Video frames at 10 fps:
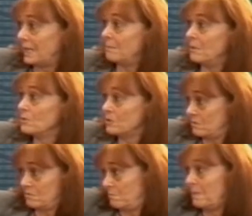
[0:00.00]
and most
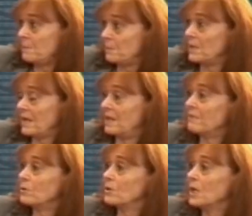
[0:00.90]
people had ever